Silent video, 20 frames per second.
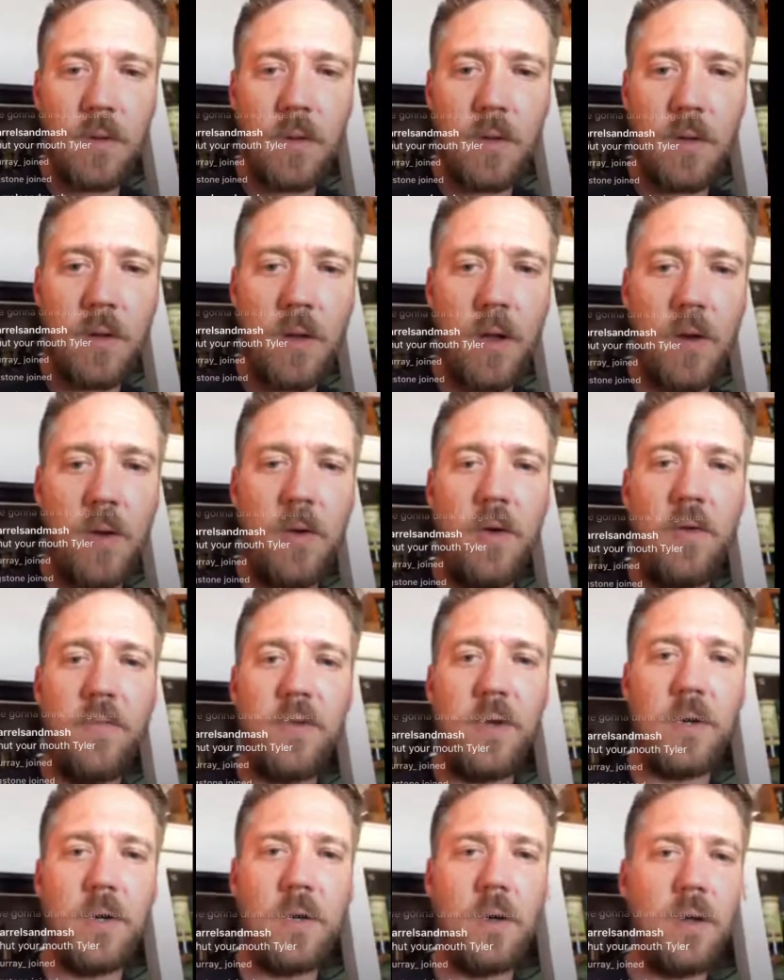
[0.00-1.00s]
I don't know if
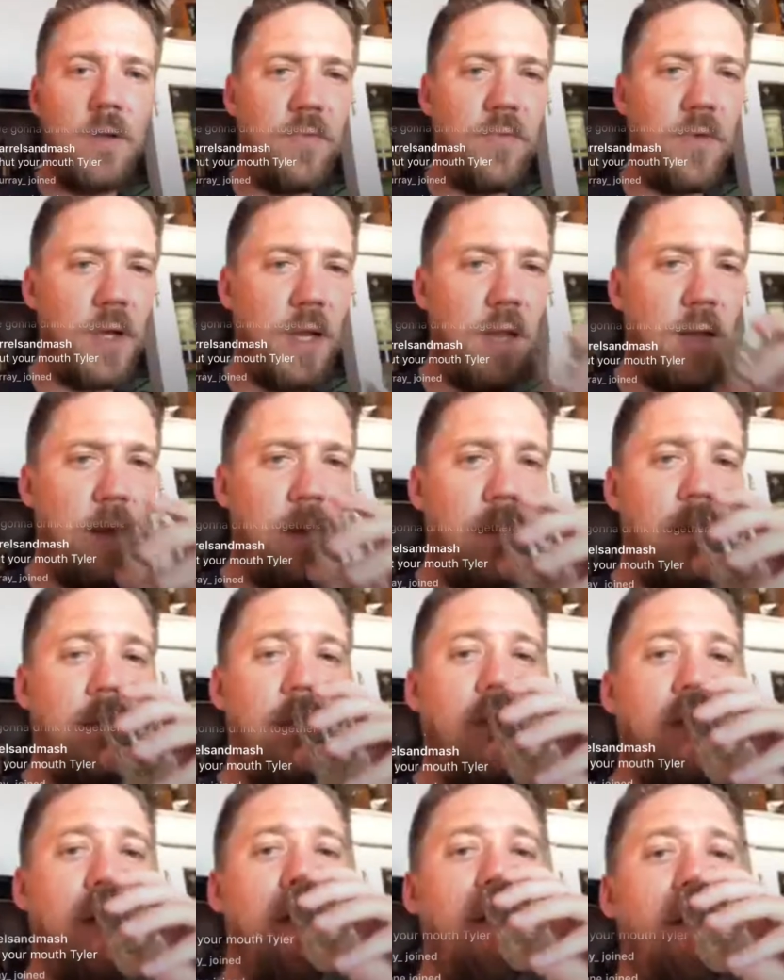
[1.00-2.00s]
you're getting any of
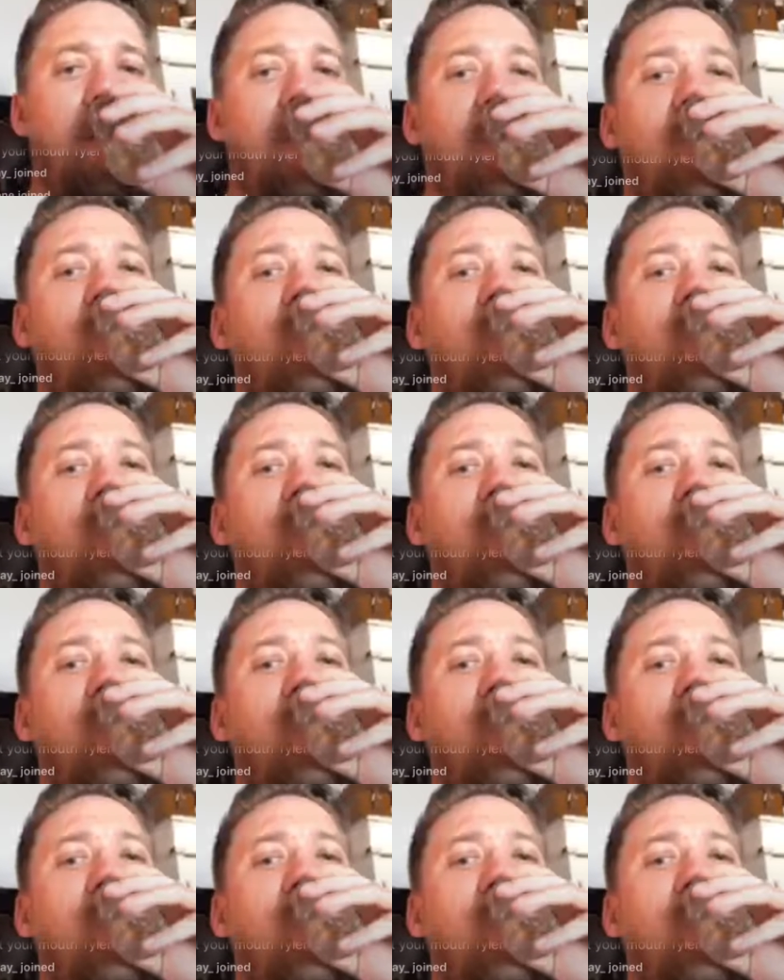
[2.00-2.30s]
that.